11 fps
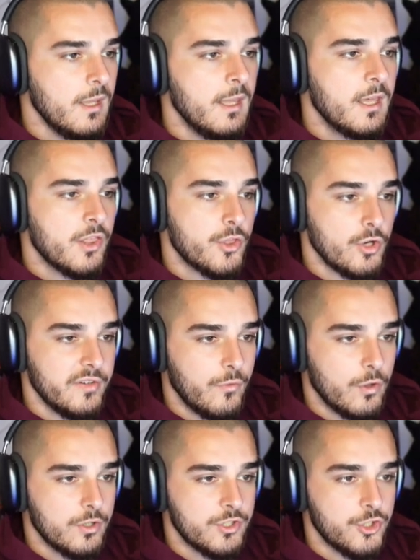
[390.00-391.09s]

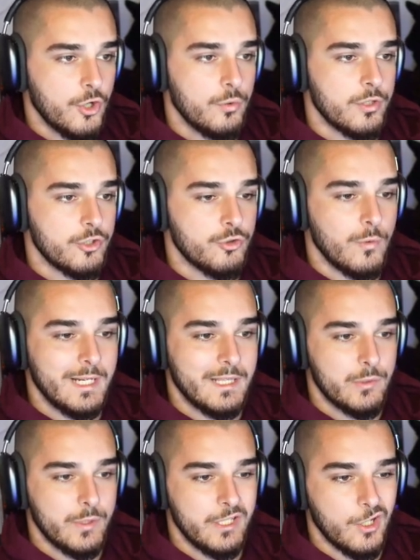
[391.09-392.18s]
34 showed,
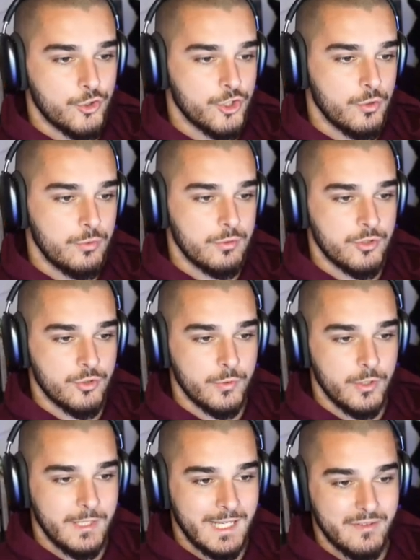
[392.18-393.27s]
23 no-showed. So we
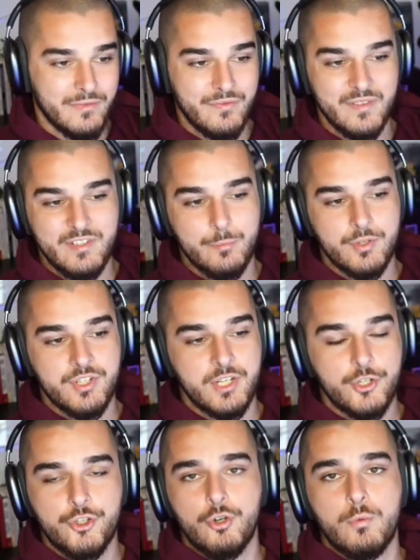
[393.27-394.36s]
only had a 50%
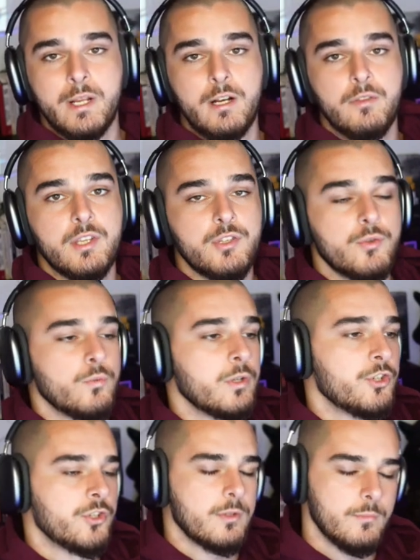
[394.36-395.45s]
show rate on this,
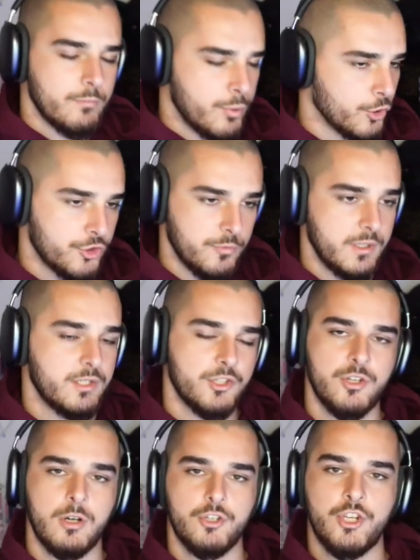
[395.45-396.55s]
which pushed me to
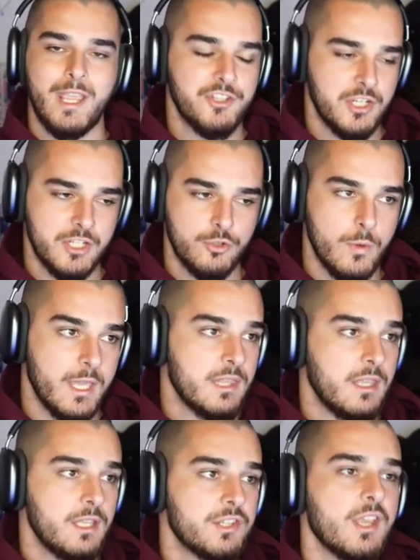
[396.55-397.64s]
start changing and tweaking
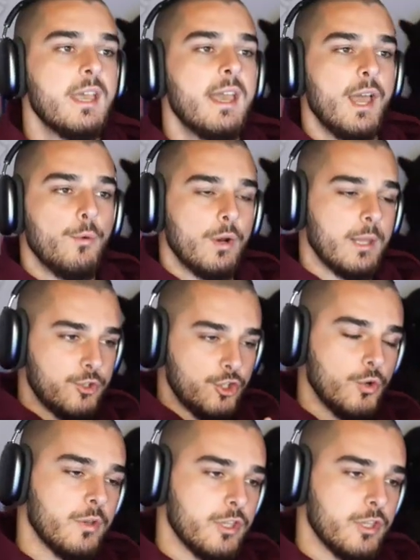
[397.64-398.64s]
things. And what I'm showing you